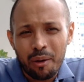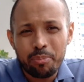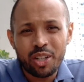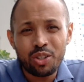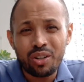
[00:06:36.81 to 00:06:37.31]

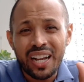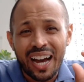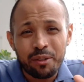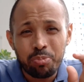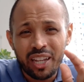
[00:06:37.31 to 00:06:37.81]
but you
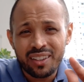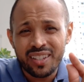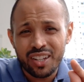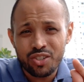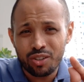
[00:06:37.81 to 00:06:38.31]
gotta pay
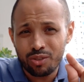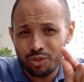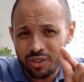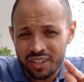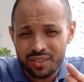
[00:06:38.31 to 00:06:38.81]
attention to
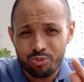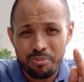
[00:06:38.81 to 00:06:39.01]
this.